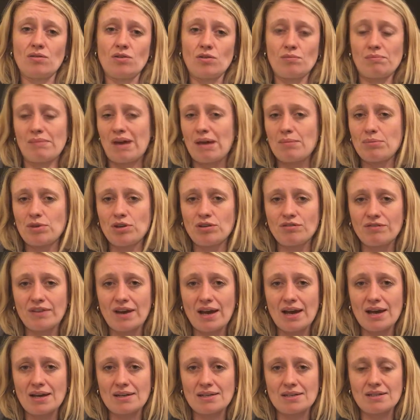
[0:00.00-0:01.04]
or maybe you've
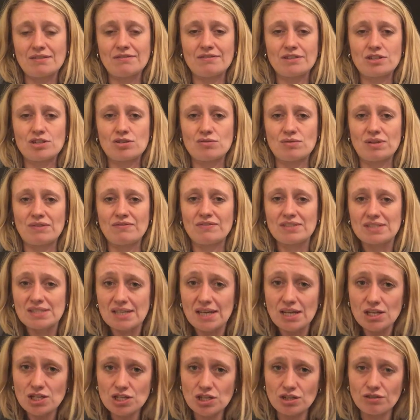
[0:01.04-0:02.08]
had an official
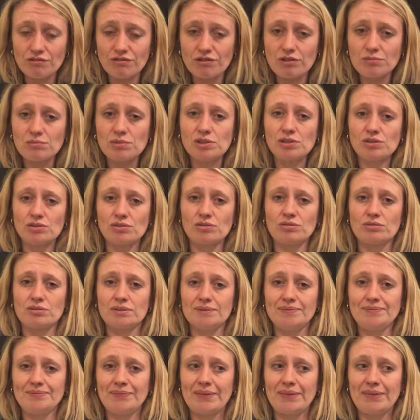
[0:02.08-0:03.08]
invitation from a school,